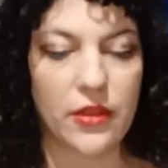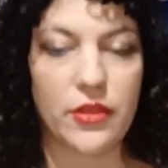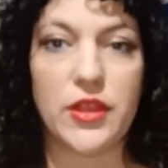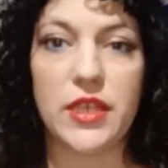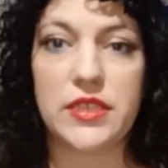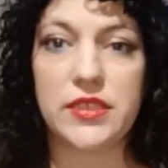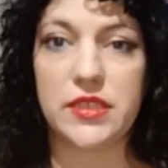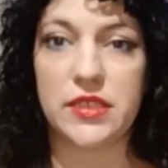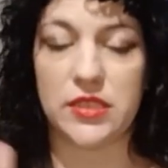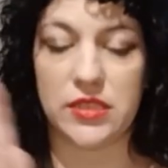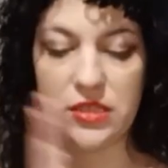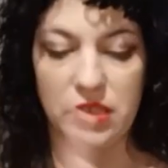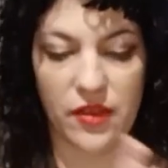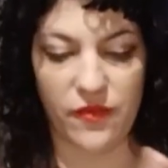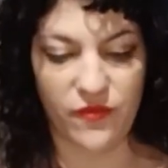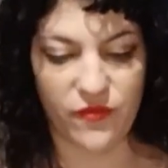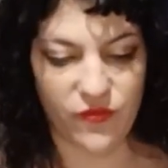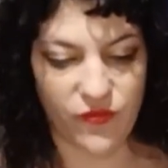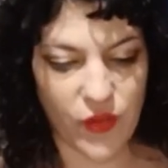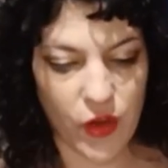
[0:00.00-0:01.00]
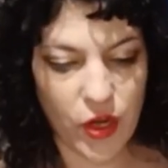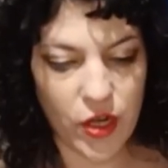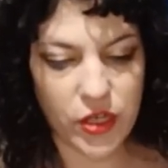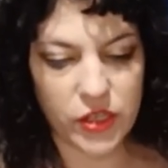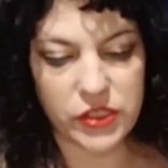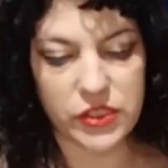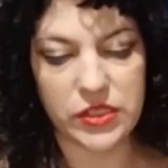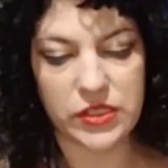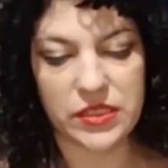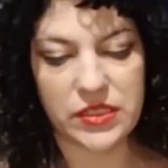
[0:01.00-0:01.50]
This is the
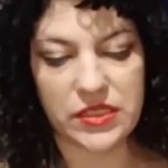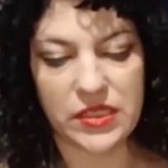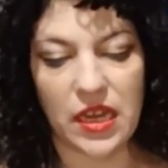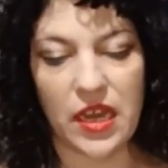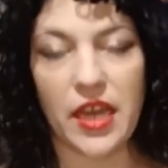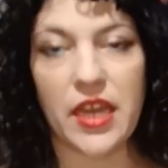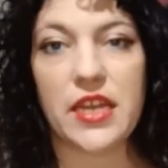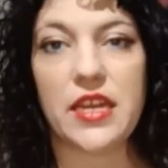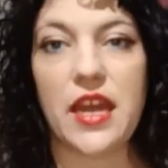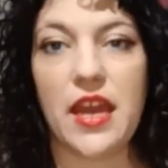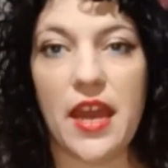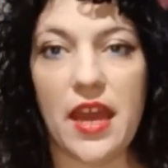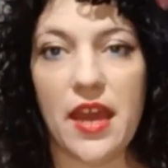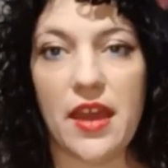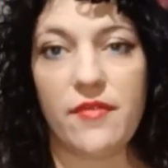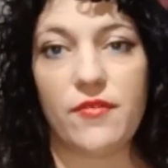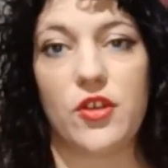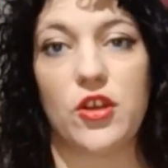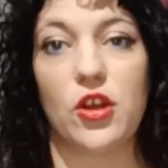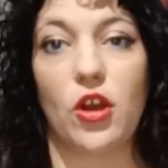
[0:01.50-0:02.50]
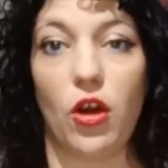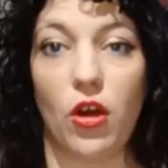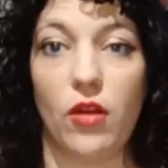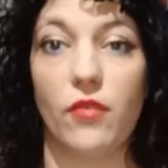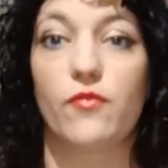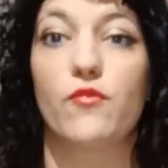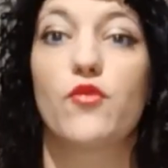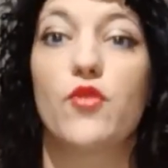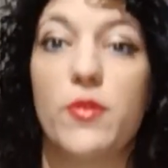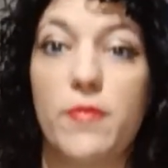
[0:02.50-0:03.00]
first sign ever
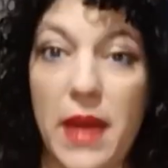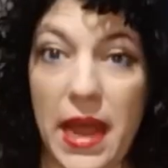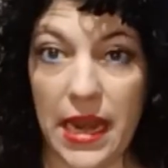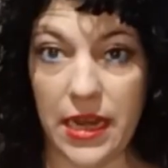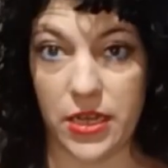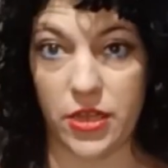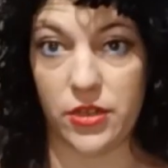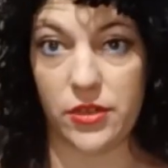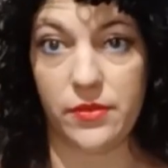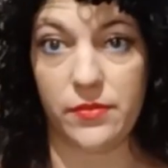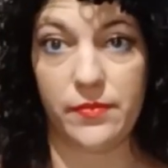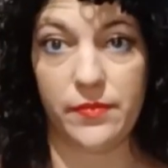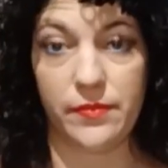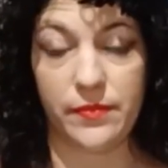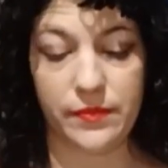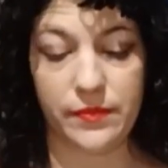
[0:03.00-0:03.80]
of rebellion.